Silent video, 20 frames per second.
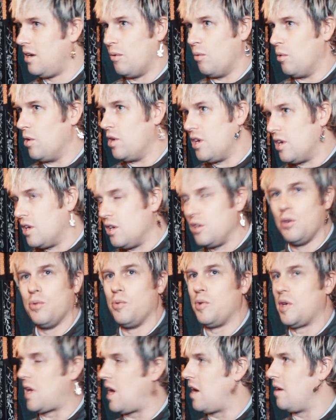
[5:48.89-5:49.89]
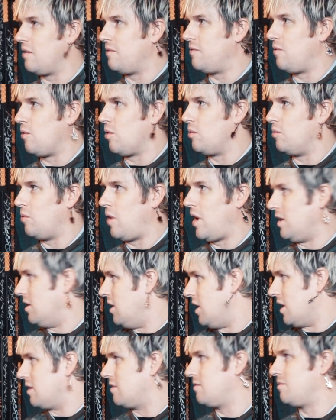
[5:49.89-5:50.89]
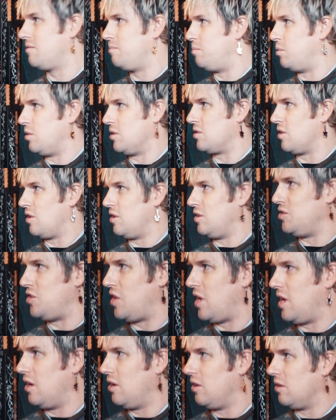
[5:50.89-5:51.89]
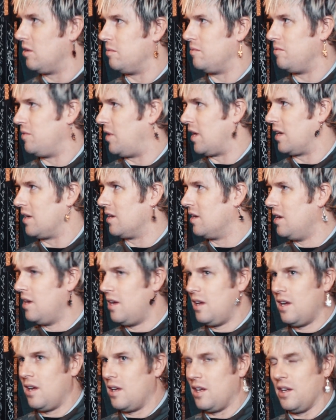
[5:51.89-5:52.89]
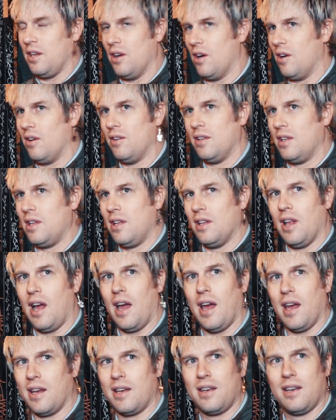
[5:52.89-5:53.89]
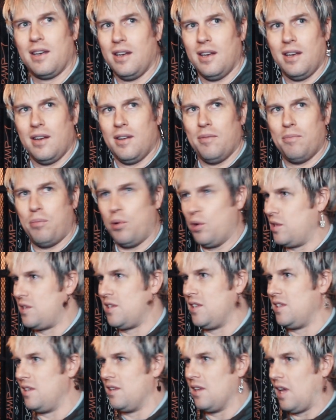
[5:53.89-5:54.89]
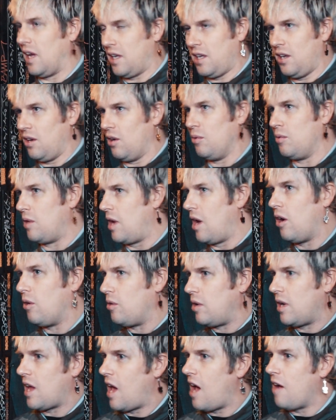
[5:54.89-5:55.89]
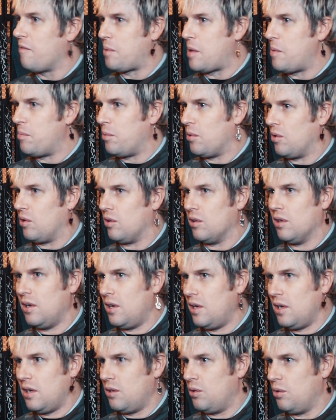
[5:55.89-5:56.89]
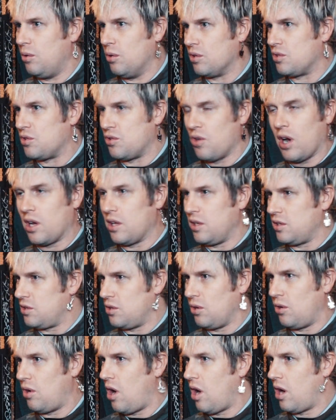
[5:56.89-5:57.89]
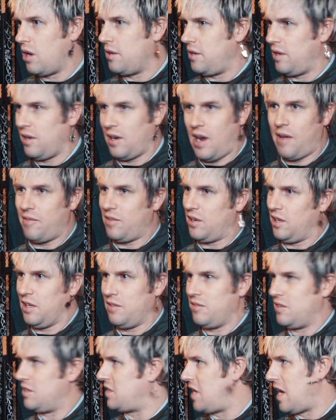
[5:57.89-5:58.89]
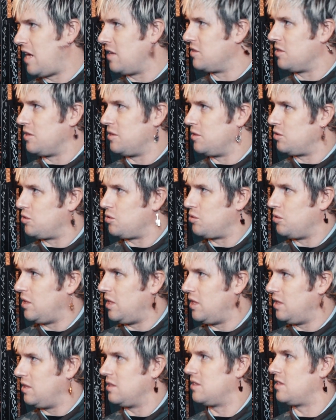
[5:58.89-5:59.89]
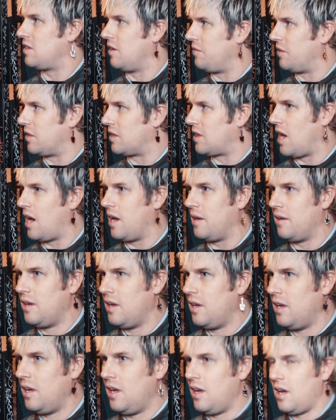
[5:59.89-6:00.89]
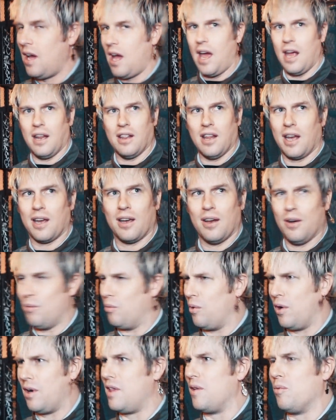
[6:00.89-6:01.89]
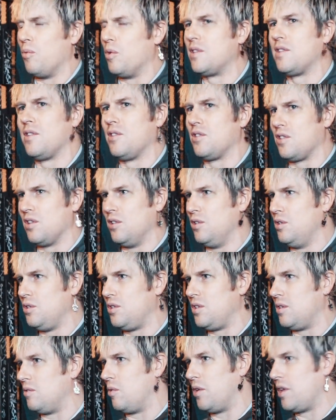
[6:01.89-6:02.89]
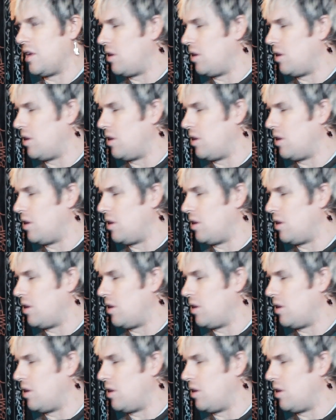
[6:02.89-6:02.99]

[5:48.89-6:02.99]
what are you gonna do when we can't afford rent? Like, put us all in jail, or like, you know, like put us in, like, you know, we already have people who are struggling so hard that they're having to live in tents on the street and stuff like that. And like, what's their solution? Well,